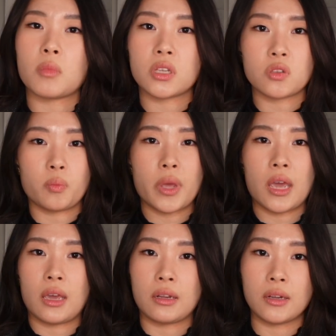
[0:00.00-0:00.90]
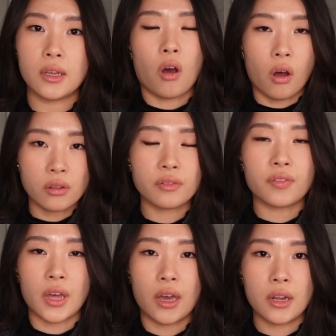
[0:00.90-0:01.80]
muscle pain. All of
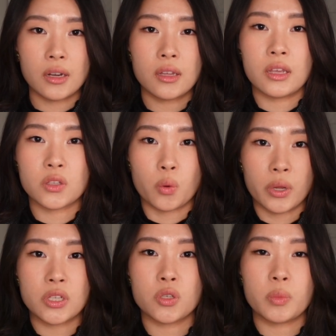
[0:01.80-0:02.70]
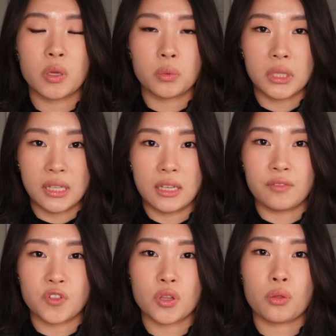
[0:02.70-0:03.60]
that is going to be
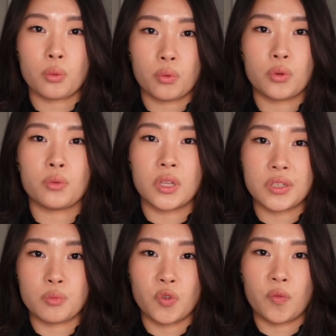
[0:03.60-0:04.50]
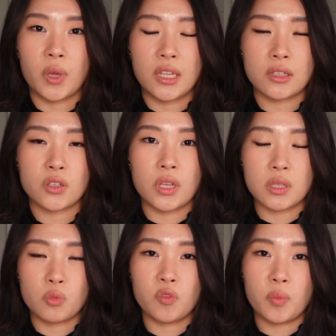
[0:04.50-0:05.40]
relieved through these movements.
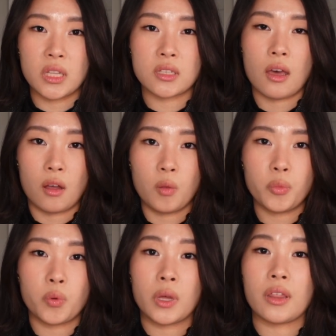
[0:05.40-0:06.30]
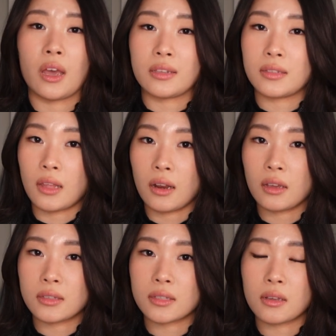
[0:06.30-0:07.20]
These movements help with
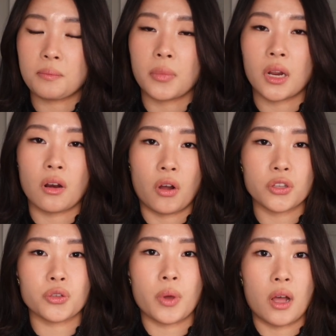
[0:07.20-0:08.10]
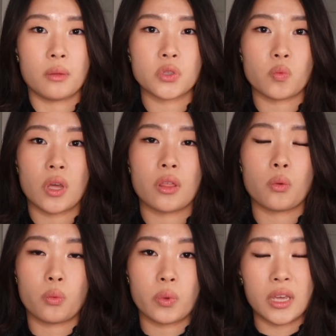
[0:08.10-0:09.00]
aesthetics, but it also helps
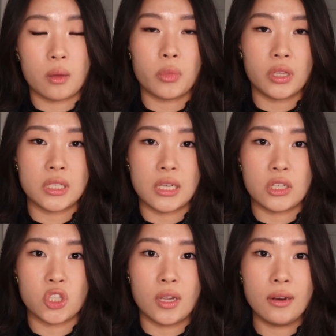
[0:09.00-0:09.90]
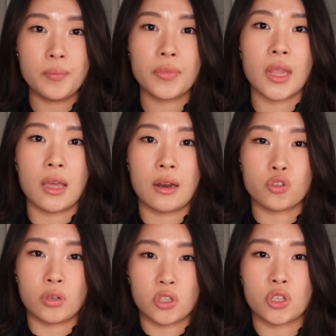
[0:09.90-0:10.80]
with rehabilitation and
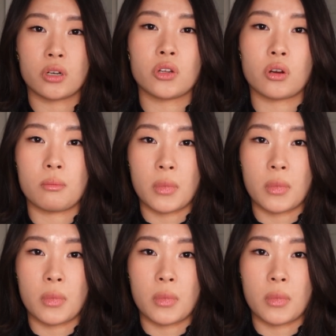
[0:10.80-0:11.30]
structure your